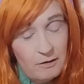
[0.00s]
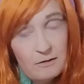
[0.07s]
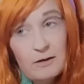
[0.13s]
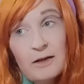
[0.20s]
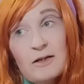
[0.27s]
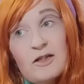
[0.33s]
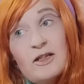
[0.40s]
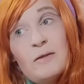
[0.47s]

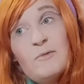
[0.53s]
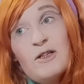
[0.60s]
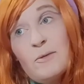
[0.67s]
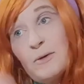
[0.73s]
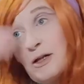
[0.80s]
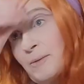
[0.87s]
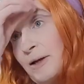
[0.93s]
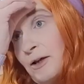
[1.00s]
Yeah, there seems to
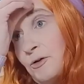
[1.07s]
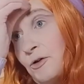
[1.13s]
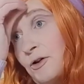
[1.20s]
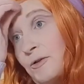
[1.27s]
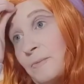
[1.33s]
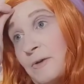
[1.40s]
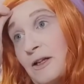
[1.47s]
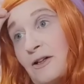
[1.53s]
be quite a lot
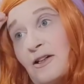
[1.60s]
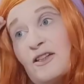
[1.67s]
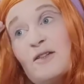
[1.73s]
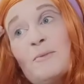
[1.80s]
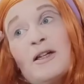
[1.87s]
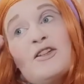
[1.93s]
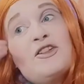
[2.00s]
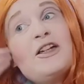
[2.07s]
of
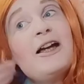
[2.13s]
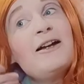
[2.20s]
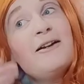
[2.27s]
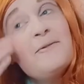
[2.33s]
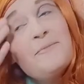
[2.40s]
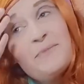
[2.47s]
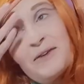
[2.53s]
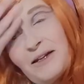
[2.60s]
Christmas
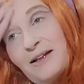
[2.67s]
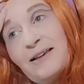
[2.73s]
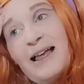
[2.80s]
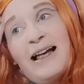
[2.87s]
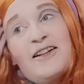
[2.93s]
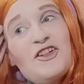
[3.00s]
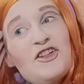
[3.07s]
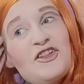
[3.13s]

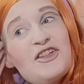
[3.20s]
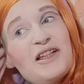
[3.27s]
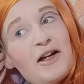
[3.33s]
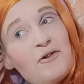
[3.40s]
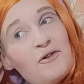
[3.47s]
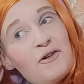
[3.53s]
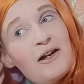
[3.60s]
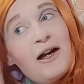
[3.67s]
collections
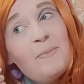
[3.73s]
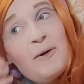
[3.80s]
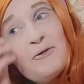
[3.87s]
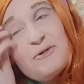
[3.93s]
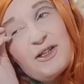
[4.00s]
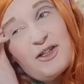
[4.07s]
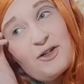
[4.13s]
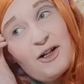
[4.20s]
now
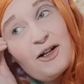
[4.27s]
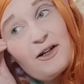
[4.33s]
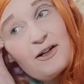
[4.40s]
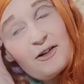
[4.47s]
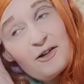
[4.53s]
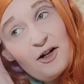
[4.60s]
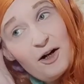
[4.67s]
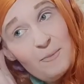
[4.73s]
about to sort of
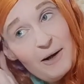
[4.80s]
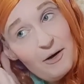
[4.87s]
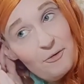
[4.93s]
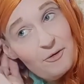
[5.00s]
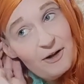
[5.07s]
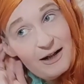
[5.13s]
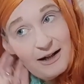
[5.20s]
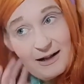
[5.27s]
come
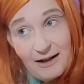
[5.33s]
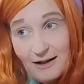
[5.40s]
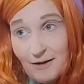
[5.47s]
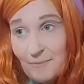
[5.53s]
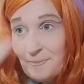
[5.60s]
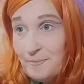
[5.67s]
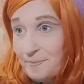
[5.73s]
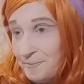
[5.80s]
out.
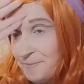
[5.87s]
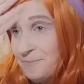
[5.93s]
I